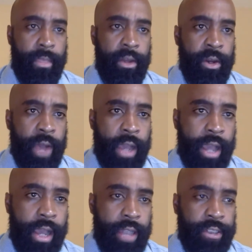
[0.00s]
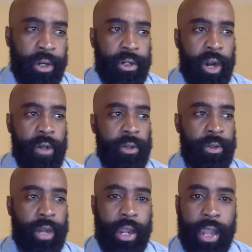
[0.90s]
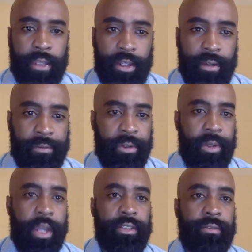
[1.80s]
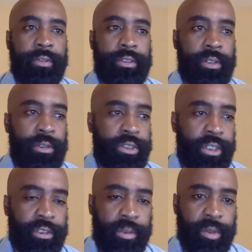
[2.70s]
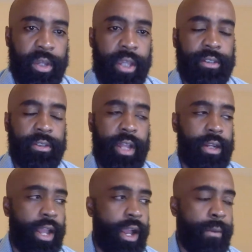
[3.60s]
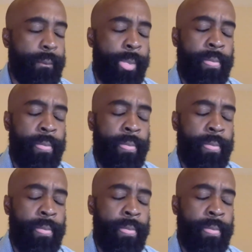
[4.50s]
I shared an article that I'd love for you guys to visit on gscommunications.com,